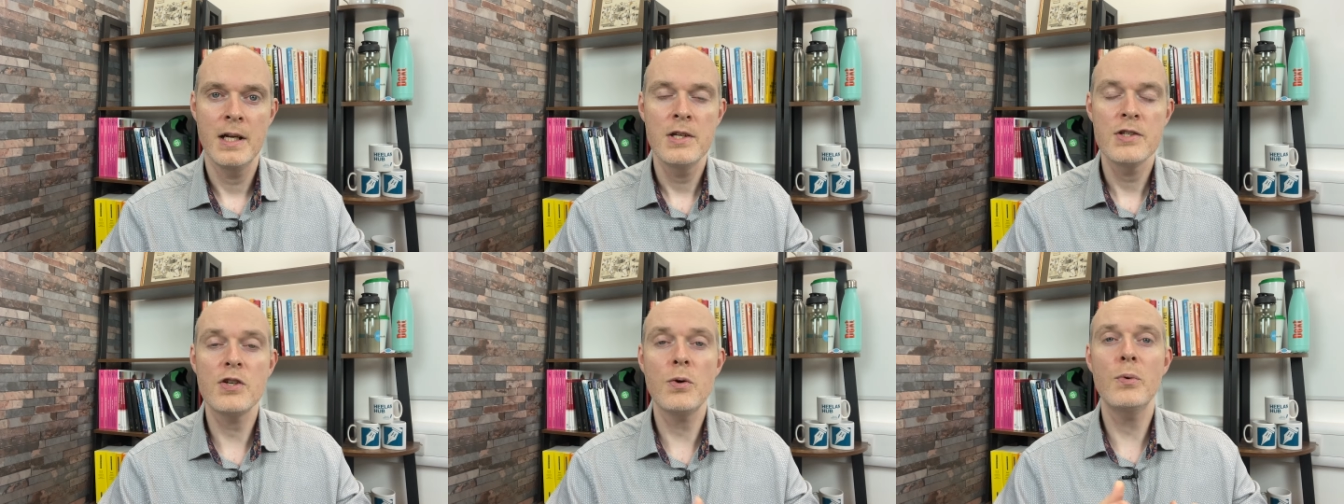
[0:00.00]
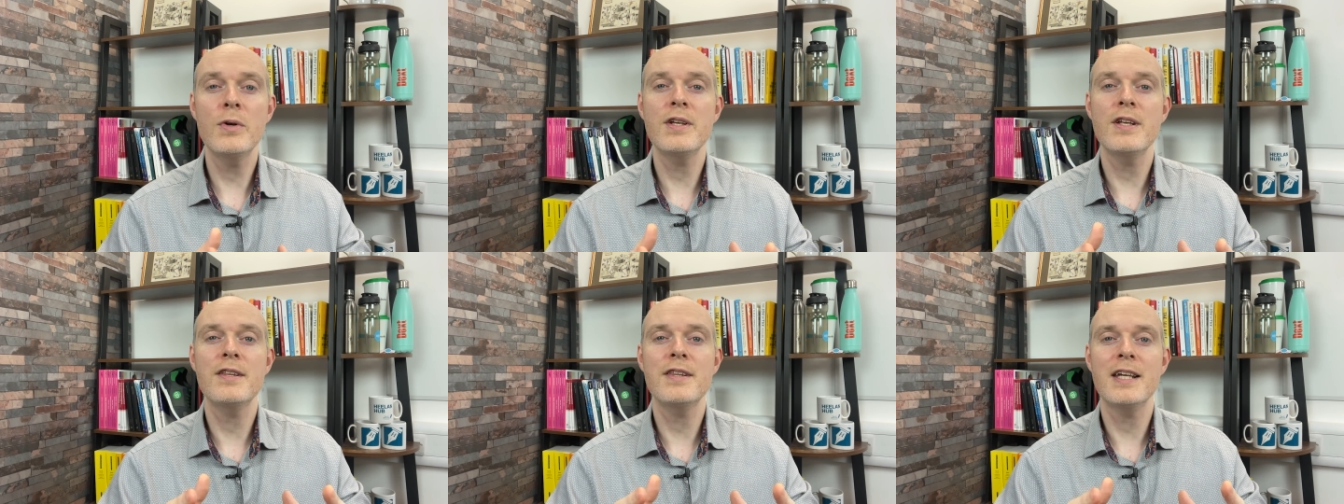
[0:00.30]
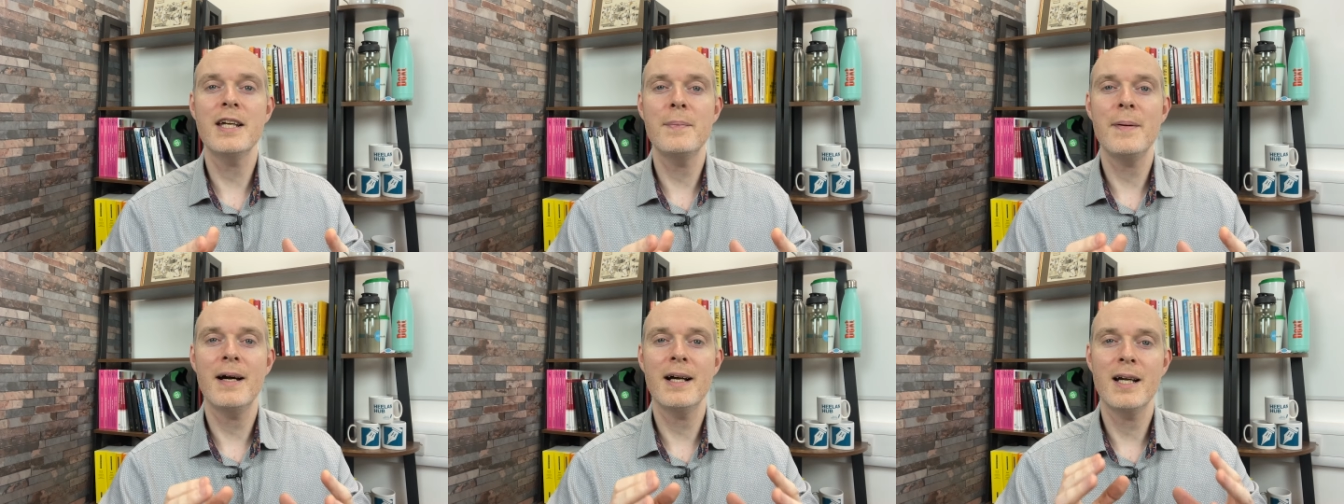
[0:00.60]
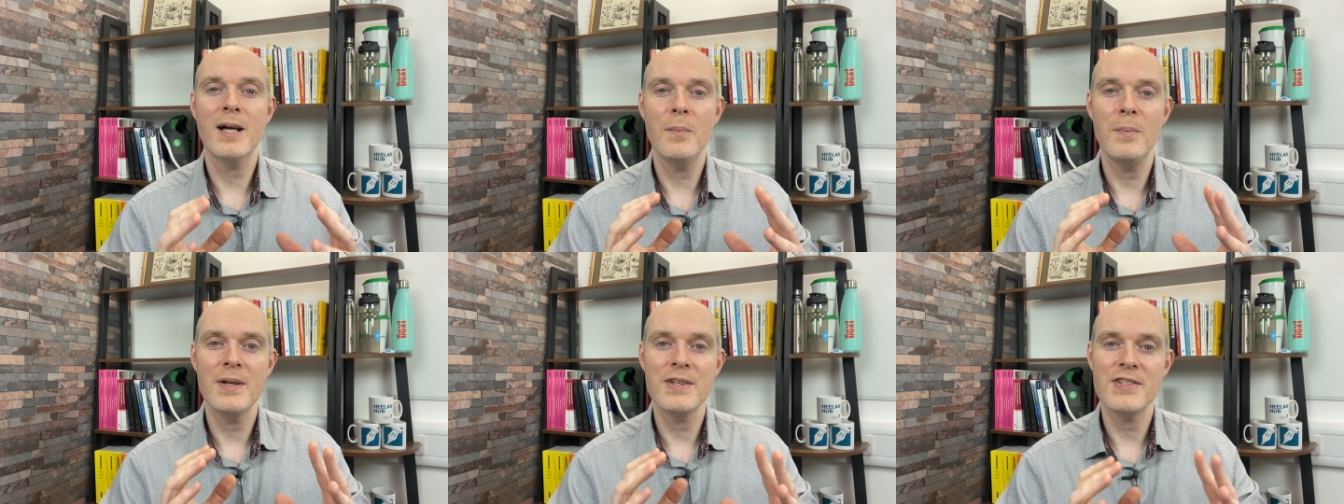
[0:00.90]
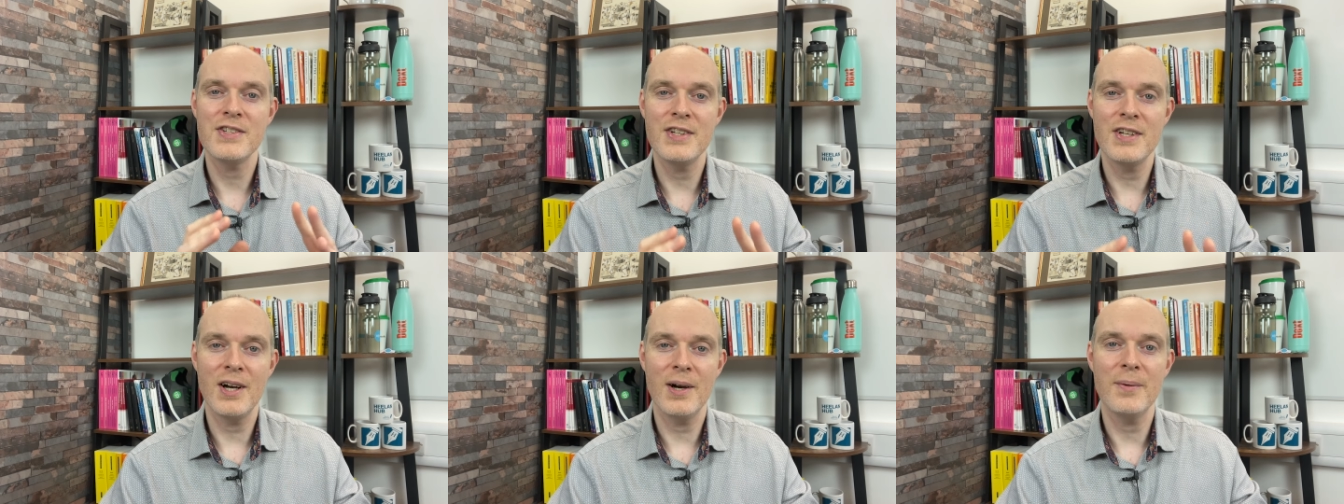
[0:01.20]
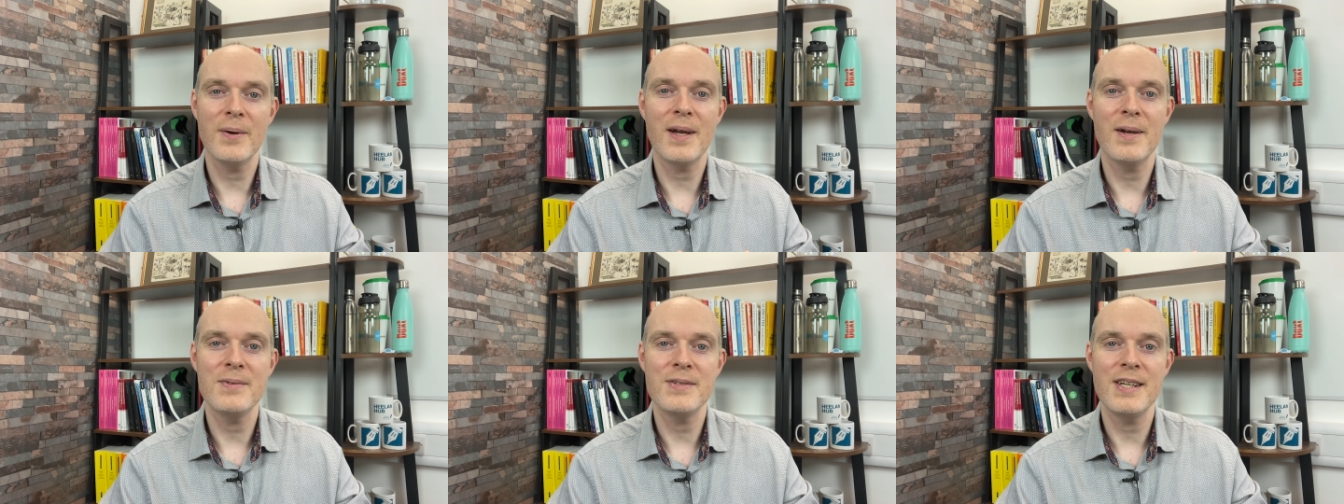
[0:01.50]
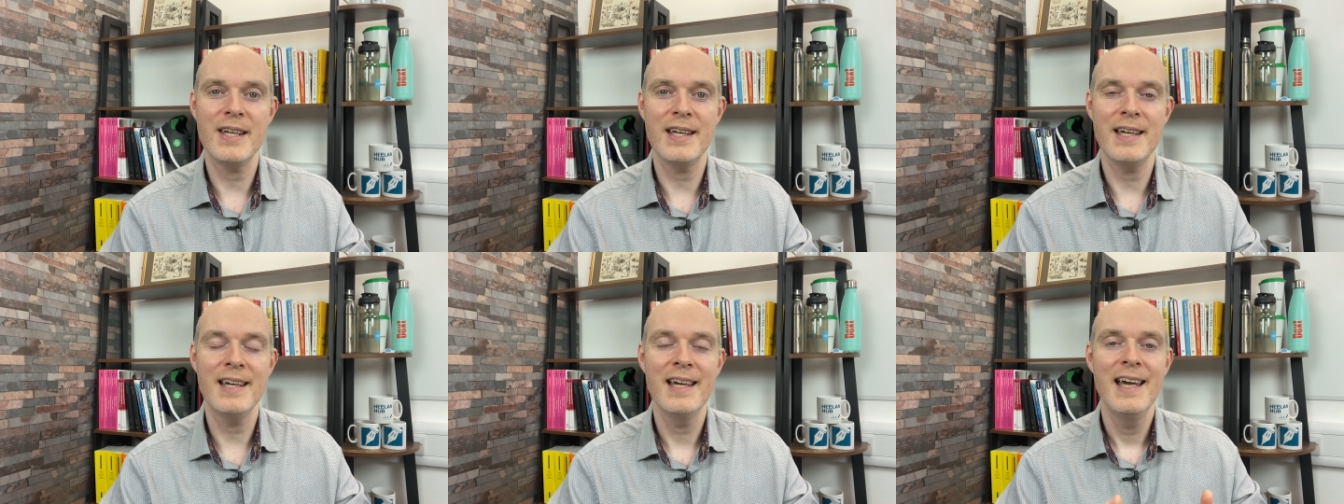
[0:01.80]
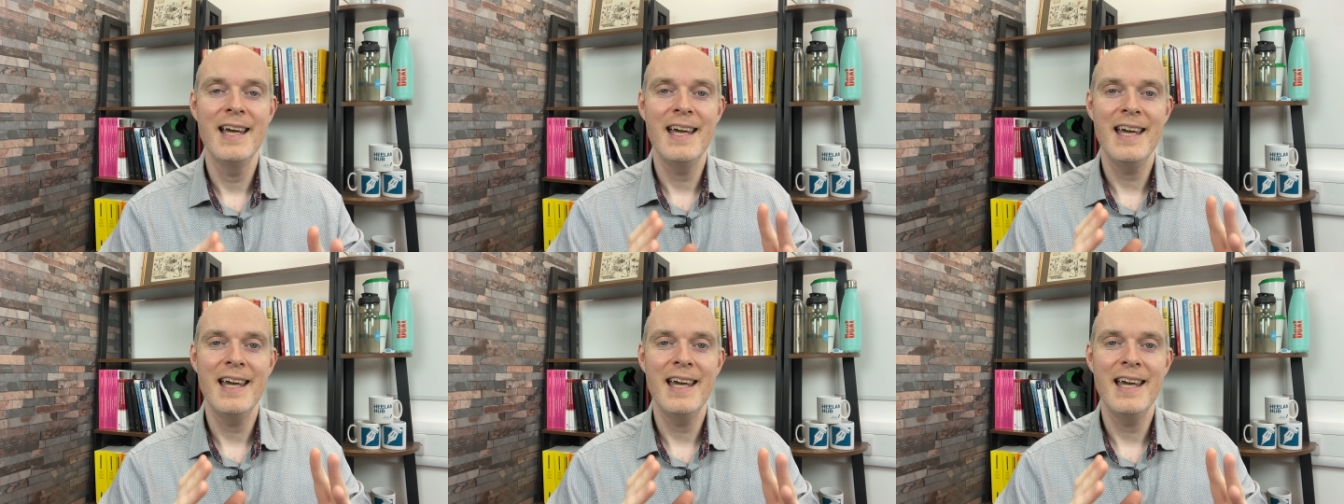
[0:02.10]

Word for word: So I want you to think about a couple of scenarios here.